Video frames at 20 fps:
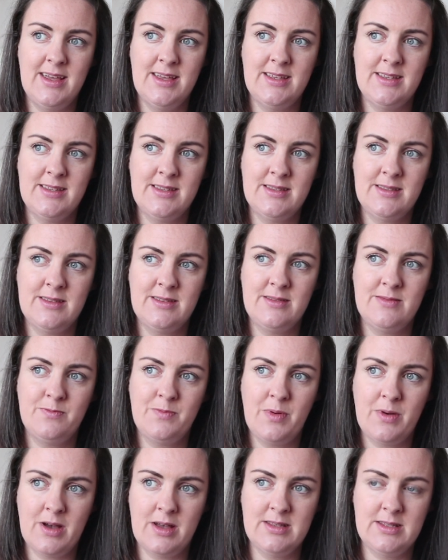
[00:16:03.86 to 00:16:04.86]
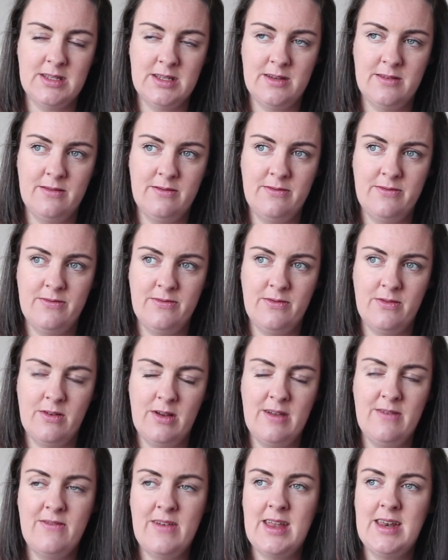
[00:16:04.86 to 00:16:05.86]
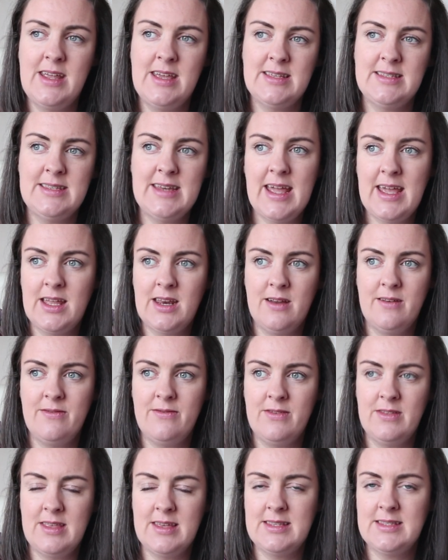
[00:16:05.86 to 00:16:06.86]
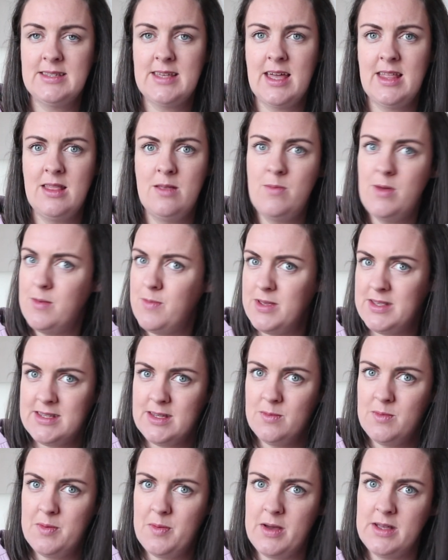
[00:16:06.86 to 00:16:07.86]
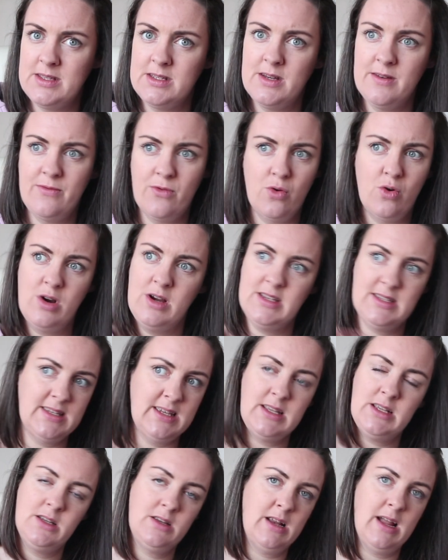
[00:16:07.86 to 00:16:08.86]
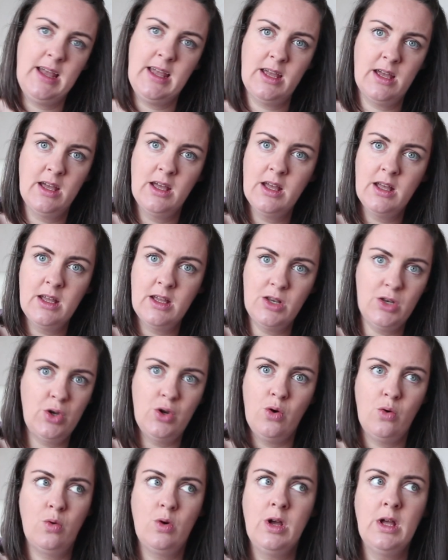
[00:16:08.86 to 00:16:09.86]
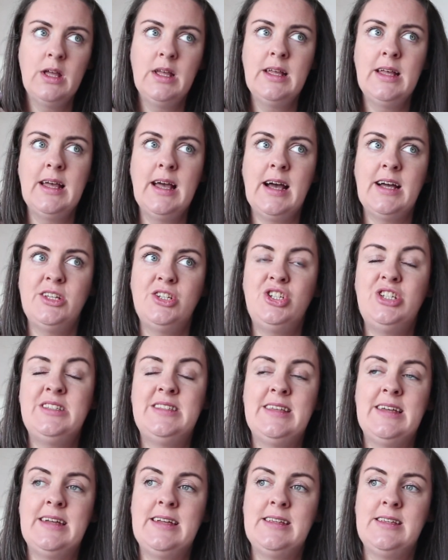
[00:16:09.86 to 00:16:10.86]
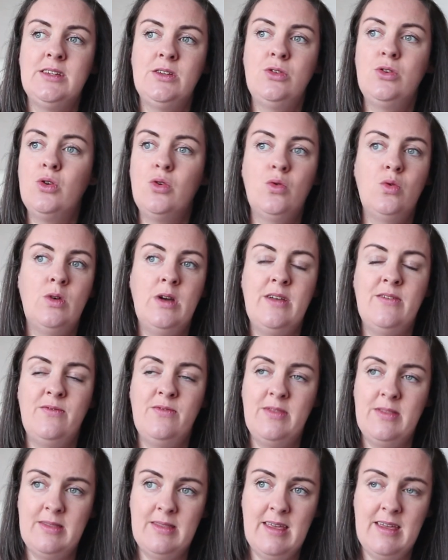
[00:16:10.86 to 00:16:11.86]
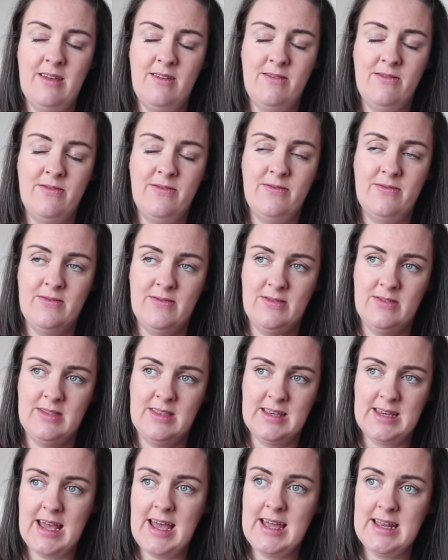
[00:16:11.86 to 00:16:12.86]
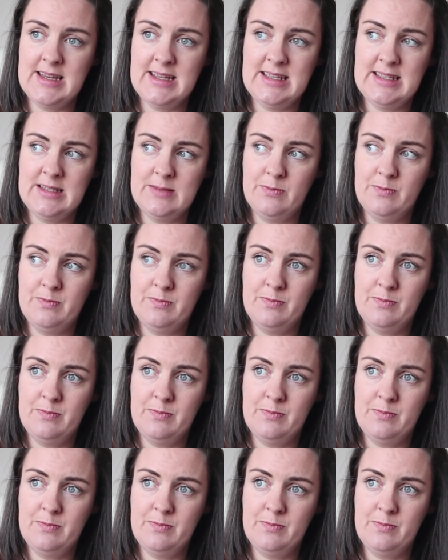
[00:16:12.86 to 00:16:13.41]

is positive, if Eddie is negative for this, can the baby still be positive or is it like no? And she said, no, if the dad is